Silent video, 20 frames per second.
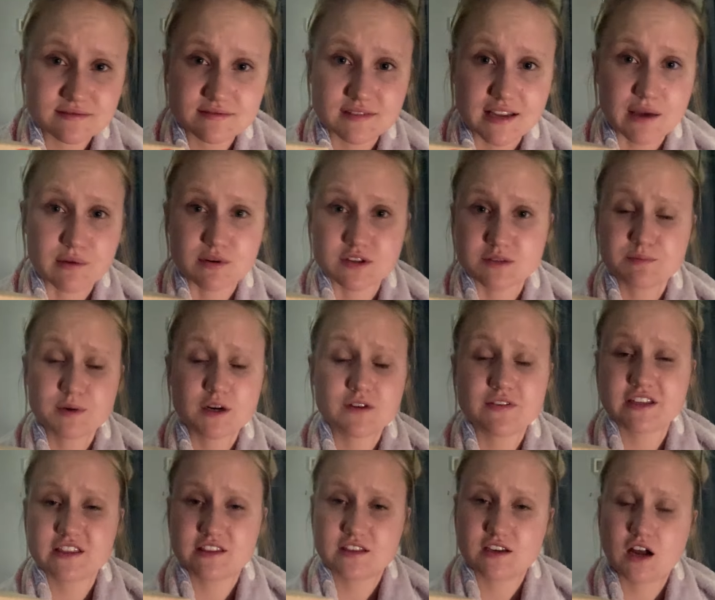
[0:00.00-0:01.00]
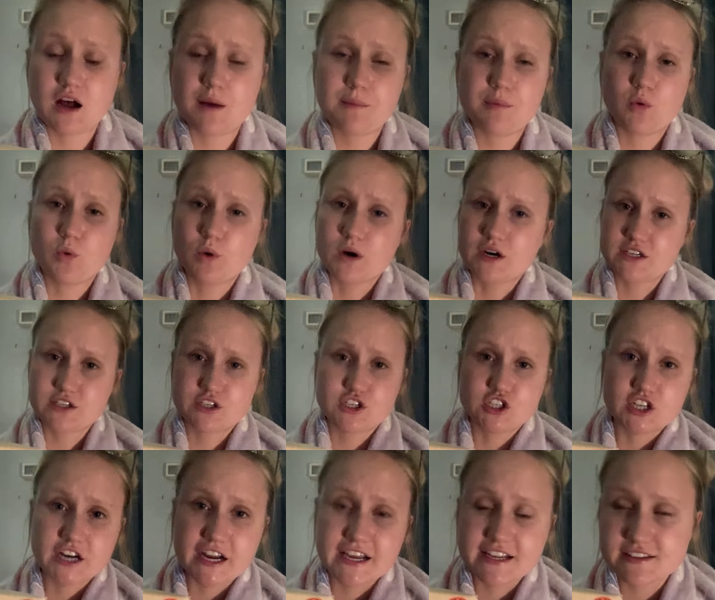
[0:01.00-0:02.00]
It was perfect. The cup worked
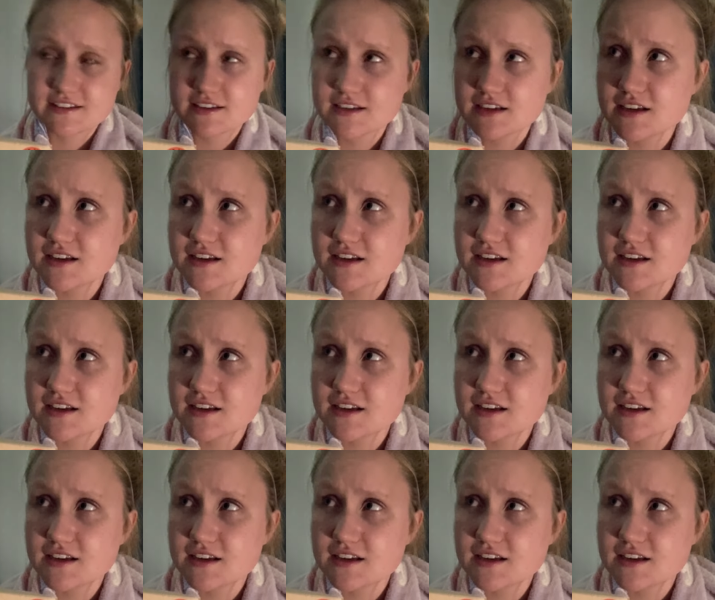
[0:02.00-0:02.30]
great.